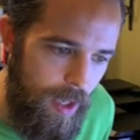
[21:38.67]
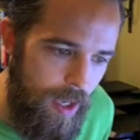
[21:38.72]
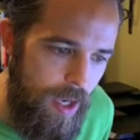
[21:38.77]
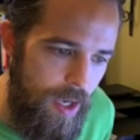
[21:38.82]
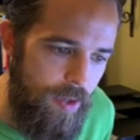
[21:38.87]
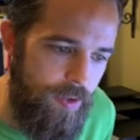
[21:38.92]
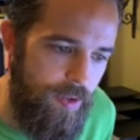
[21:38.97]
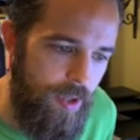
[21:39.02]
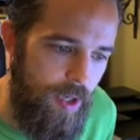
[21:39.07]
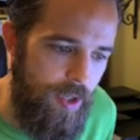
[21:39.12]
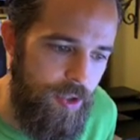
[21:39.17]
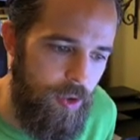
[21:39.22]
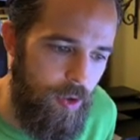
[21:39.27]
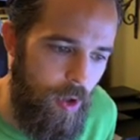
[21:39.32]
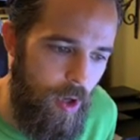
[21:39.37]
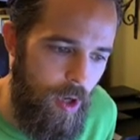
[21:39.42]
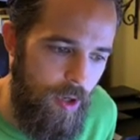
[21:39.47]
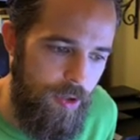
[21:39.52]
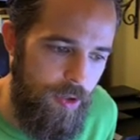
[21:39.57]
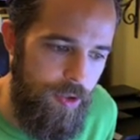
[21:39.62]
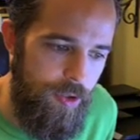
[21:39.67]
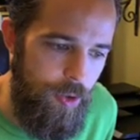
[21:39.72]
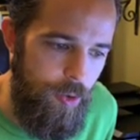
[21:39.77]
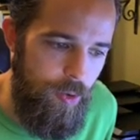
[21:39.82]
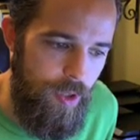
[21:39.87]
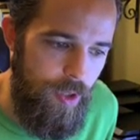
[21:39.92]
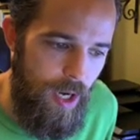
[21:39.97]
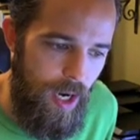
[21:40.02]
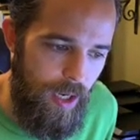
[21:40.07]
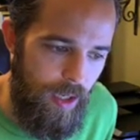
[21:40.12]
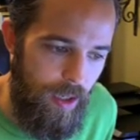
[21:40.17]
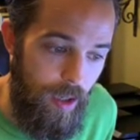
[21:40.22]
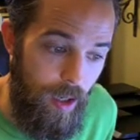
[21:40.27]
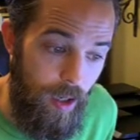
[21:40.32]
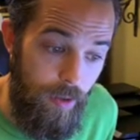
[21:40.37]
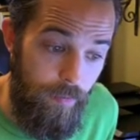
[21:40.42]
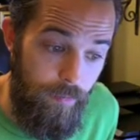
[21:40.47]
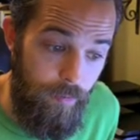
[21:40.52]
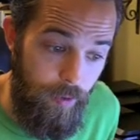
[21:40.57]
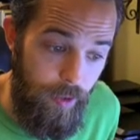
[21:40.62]
Such laws do not
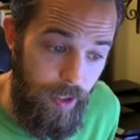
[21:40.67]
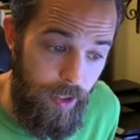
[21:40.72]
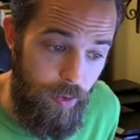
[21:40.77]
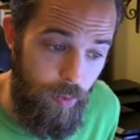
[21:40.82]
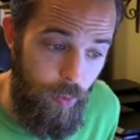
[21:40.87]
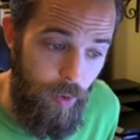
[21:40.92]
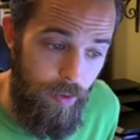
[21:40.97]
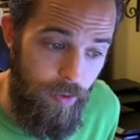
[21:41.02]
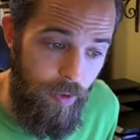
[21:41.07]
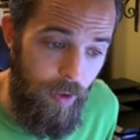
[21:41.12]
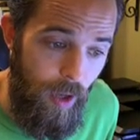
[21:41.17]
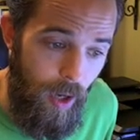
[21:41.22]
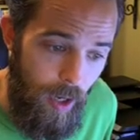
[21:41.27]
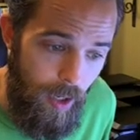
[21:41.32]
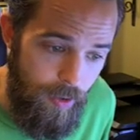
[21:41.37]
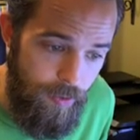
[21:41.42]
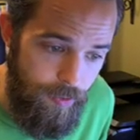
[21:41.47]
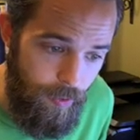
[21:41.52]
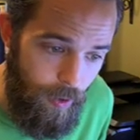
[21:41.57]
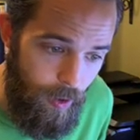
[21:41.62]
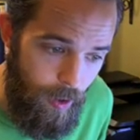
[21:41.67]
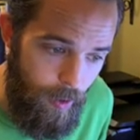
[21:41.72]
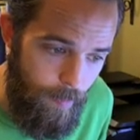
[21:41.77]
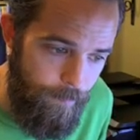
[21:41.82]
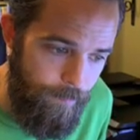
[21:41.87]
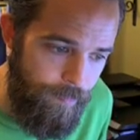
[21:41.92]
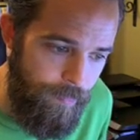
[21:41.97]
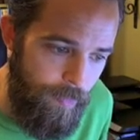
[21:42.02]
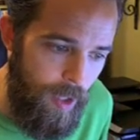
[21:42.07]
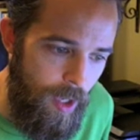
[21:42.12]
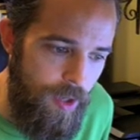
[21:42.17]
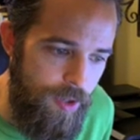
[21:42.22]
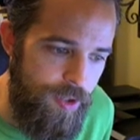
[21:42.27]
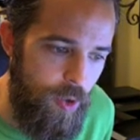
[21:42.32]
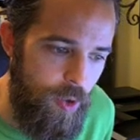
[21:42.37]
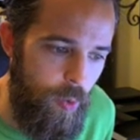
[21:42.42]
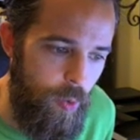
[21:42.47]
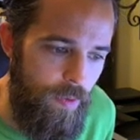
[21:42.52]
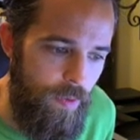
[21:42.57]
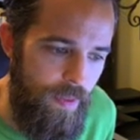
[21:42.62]
conflict with God's law,
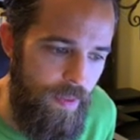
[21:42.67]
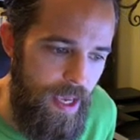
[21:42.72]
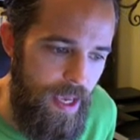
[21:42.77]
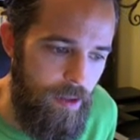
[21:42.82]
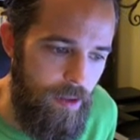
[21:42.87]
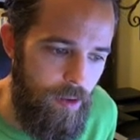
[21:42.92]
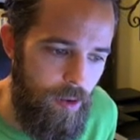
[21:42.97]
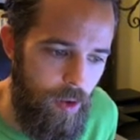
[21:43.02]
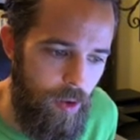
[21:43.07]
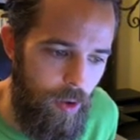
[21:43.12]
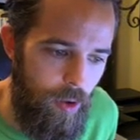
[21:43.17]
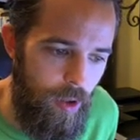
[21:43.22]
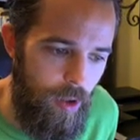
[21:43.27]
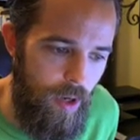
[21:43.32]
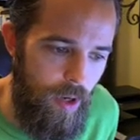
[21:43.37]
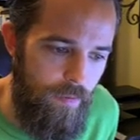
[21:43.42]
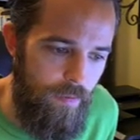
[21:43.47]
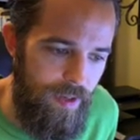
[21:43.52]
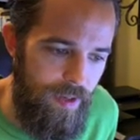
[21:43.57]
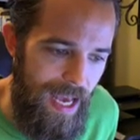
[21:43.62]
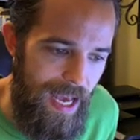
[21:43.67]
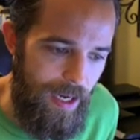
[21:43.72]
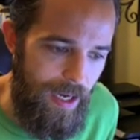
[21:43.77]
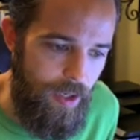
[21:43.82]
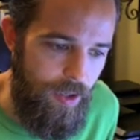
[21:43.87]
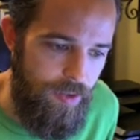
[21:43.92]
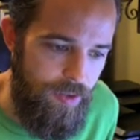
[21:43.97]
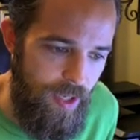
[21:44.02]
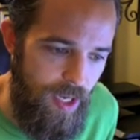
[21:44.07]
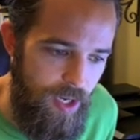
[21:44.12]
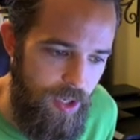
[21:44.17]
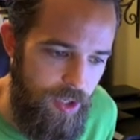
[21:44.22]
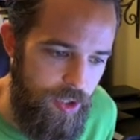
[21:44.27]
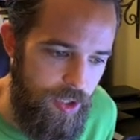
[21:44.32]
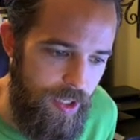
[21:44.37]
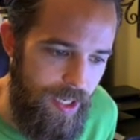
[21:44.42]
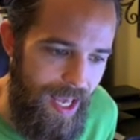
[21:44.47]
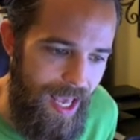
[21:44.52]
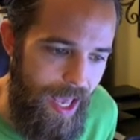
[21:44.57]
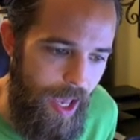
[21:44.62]
so when they learn of an
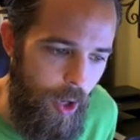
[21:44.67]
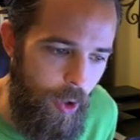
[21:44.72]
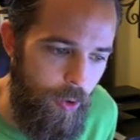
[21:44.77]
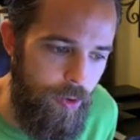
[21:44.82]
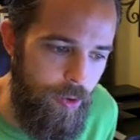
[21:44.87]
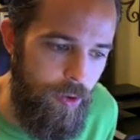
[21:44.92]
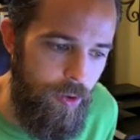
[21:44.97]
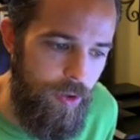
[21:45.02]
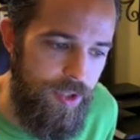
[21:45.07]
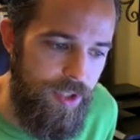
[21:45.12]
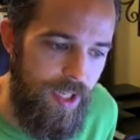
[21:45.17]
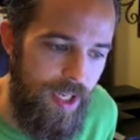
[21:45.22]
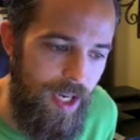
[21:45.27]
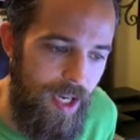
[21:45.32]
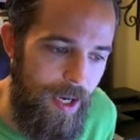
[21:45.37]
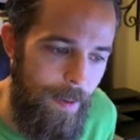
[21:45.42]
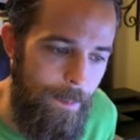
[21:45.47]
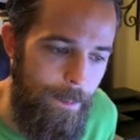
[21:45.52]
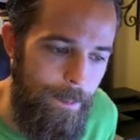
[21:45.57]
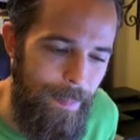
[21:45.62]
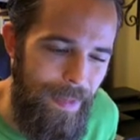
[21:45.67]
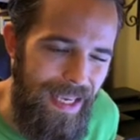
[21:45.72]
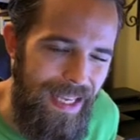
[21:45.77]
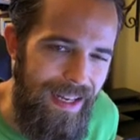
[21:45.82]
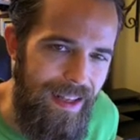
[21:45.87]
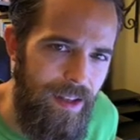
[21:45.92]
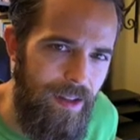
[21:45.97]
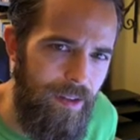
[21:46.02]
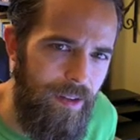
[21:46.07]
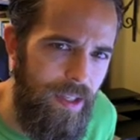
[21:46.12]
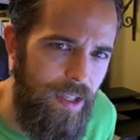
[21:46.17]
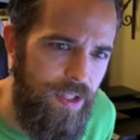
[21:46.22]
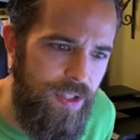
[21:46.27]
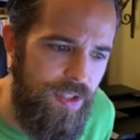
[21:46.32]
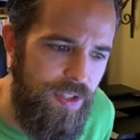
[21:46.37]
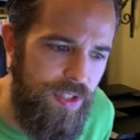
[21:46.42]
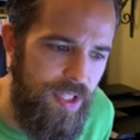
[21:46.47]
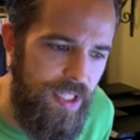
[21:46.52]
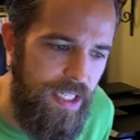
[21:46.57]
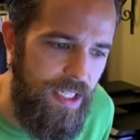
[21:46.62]
accusation, elders immediately
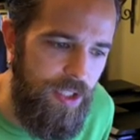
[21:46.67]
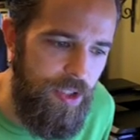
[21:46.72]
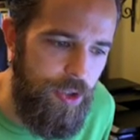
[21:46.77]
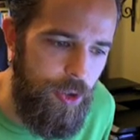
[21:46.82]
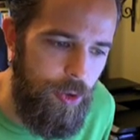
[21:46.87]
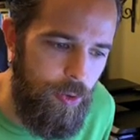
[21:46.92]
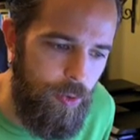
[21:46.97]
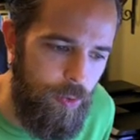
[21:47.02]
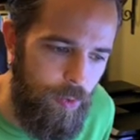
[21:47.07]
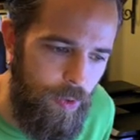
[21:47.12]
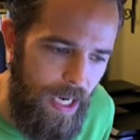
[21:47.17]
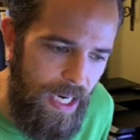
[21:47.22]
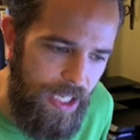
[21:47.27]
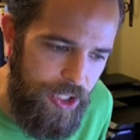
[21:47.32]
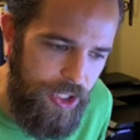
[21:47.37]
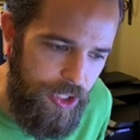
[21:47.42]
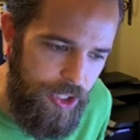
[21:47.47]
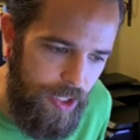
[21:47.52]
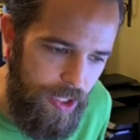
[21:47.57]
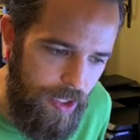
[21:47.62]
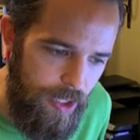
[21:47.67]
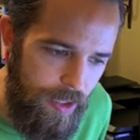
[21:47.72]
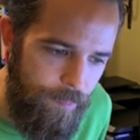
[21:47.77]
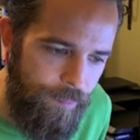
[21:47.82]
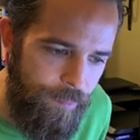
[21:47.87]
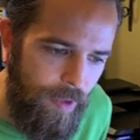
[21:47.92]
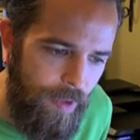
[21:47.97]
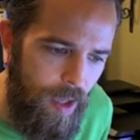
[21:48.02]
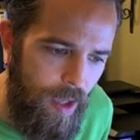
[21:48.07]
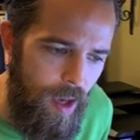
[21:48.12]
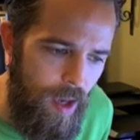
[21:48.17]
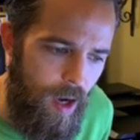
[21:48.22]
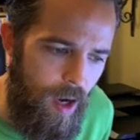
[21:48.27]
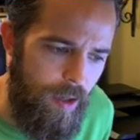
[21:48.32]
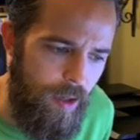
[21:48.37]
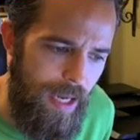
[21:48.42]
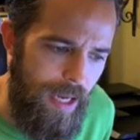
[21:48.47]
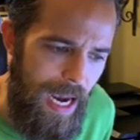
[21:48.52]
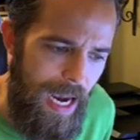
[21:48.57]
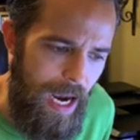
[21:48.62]
seek direction
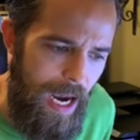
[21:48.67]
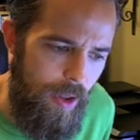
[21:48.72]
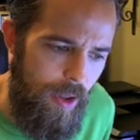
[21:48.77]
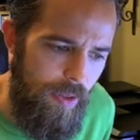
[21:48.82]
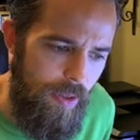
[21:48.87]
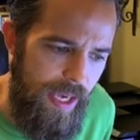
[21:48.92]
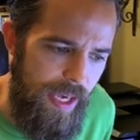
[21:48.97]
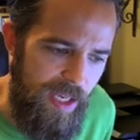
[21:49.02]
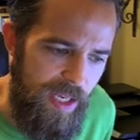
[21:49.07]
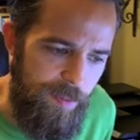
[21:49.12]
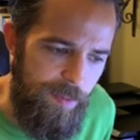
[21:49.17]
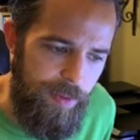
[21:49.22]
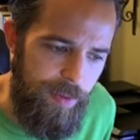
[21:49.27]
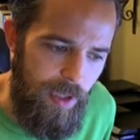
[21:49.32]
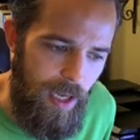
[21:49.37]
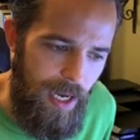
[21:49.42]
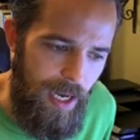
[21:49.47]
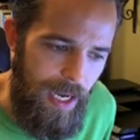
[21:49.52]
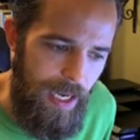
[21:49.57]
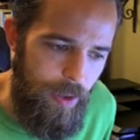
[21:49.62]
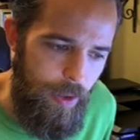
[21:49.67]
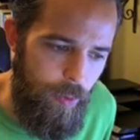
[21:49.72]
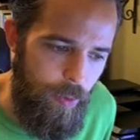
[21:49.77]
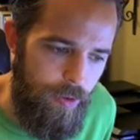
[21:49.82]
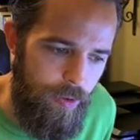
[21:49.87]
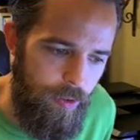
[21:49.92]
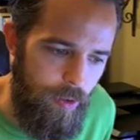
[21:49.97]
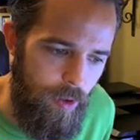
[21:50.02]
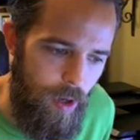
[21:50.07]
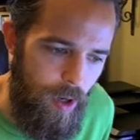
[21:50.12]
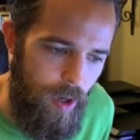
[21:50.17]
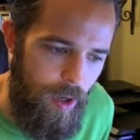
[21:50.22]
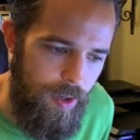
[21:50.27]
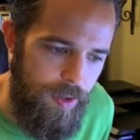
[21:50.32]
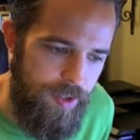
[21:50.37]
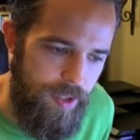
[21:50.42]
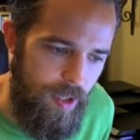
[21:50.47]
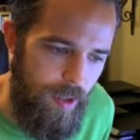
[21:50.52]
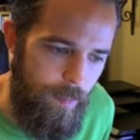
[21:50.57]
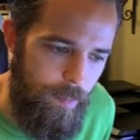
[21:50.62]
on how they comply with
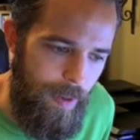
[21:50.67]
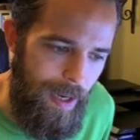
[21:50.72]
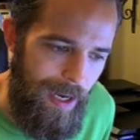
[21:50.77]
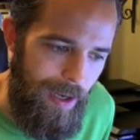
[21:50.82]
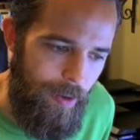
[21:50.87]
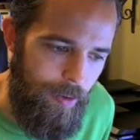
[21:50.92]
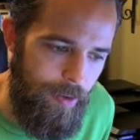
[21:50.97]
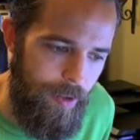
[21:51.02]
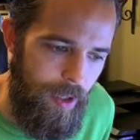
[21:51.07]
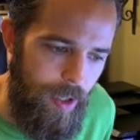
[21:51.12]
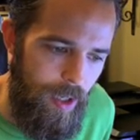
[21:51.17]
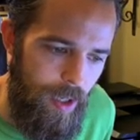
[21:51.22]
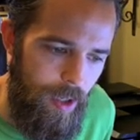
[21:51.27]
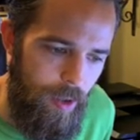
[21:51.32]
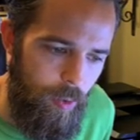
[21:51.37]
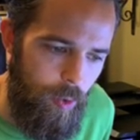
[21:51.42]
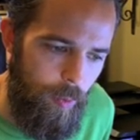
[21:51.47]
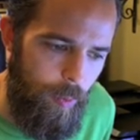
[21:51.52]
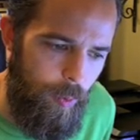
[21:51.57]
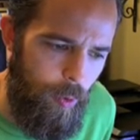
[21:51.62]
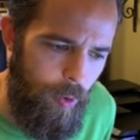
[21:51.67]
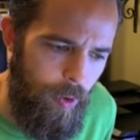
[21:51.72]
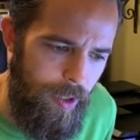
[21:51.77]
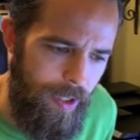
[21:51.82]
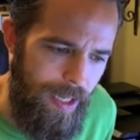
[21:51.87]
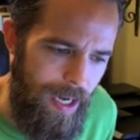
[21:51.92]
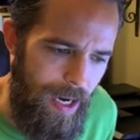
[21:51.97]
laws about reporting.